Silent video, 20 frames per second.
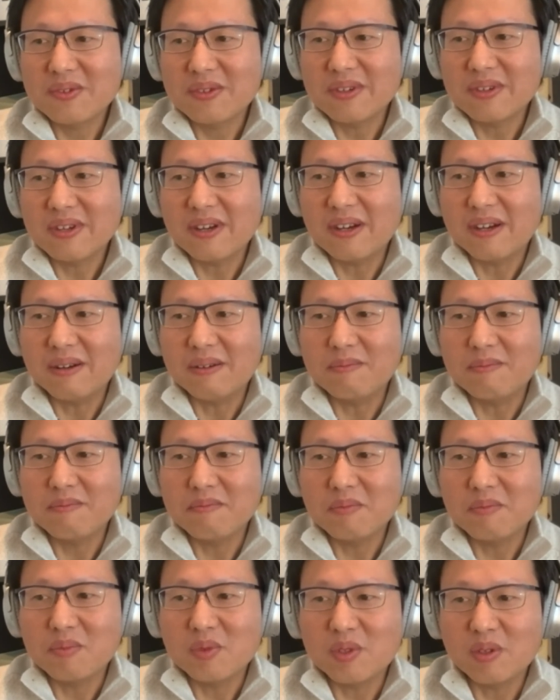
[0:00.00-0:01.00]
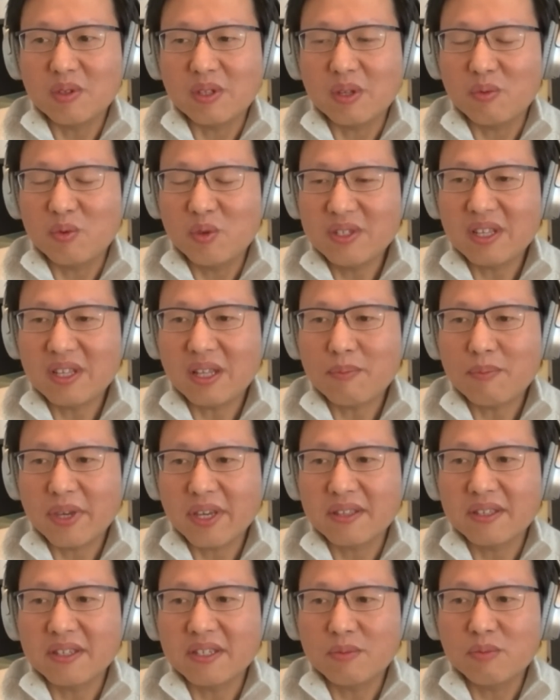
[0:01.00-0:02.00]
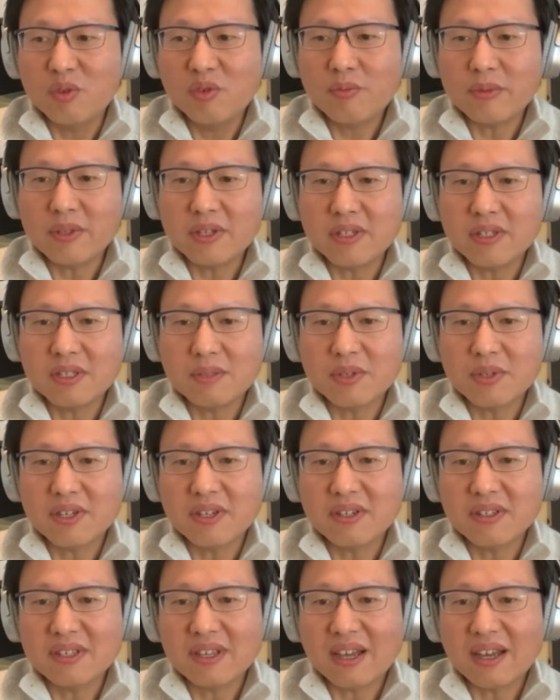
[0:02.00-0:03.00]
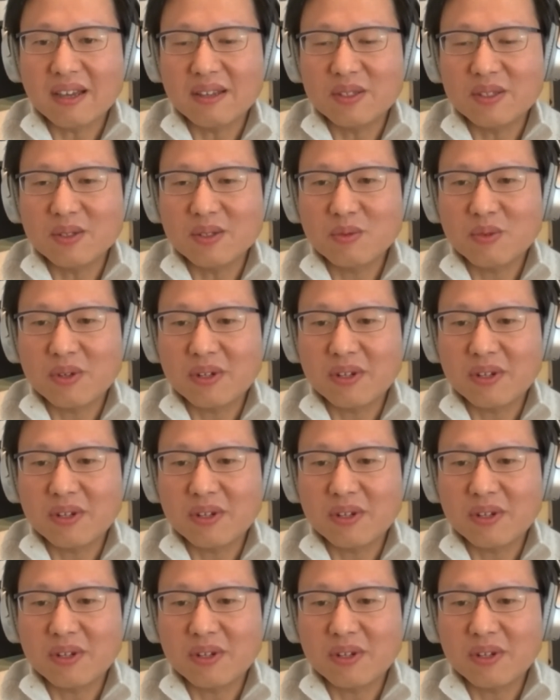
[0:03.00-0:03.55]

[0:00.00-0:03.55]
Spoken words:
the reason I picked this movement is because I just want